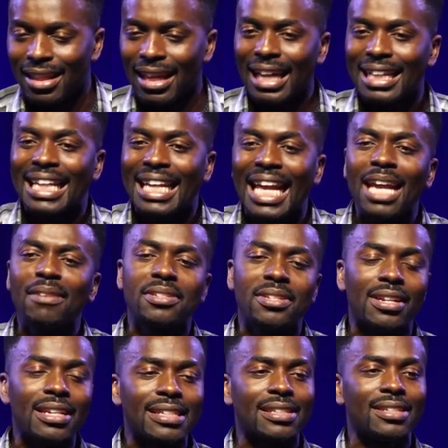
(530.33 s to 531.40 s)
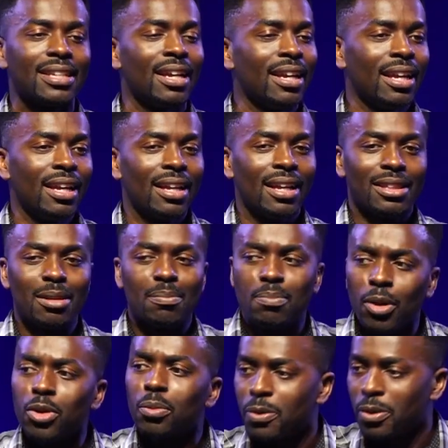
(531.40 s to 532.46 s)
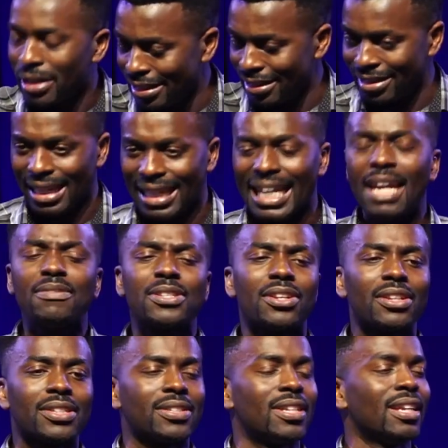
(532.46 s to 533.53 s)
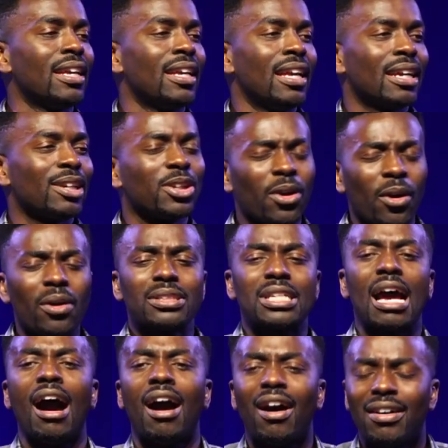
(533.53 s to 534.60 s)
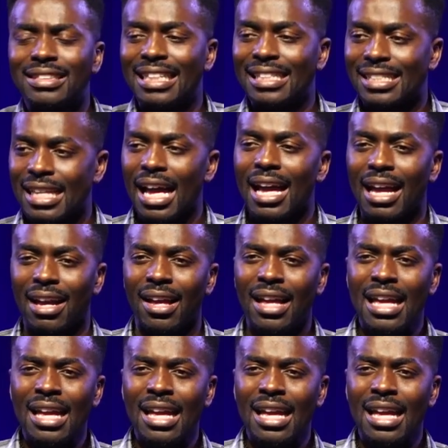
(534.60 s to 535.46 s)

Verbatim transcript: it gives us the blueprint, it gives us God's heart desire,